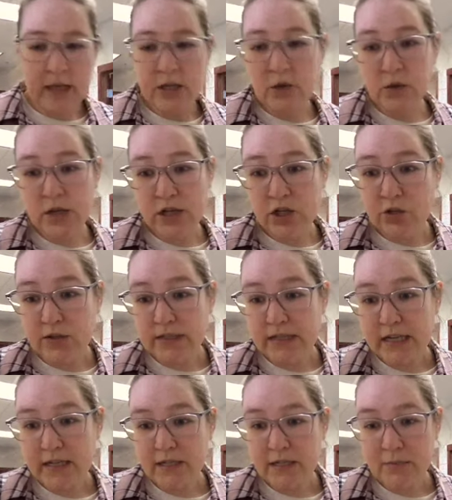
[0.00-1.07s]
you can use
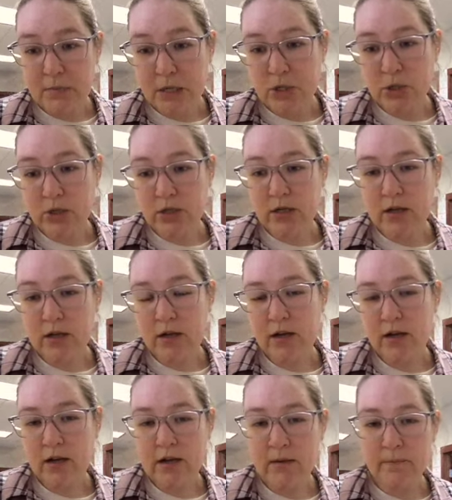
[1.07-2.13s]
that to measure
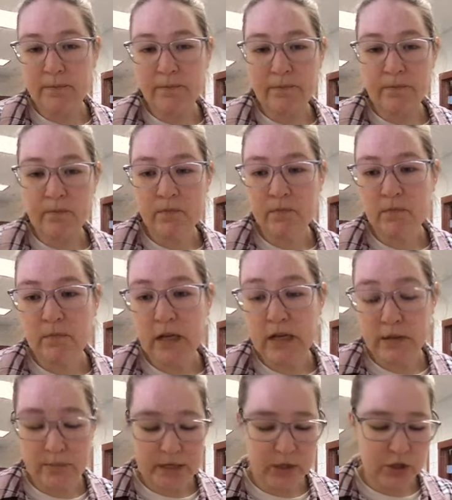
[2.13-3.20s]

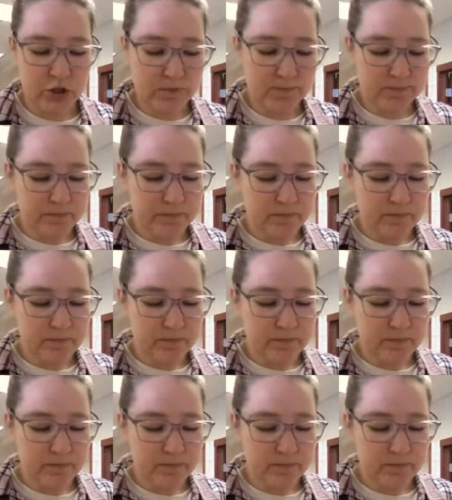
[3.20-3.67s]
in a pinch.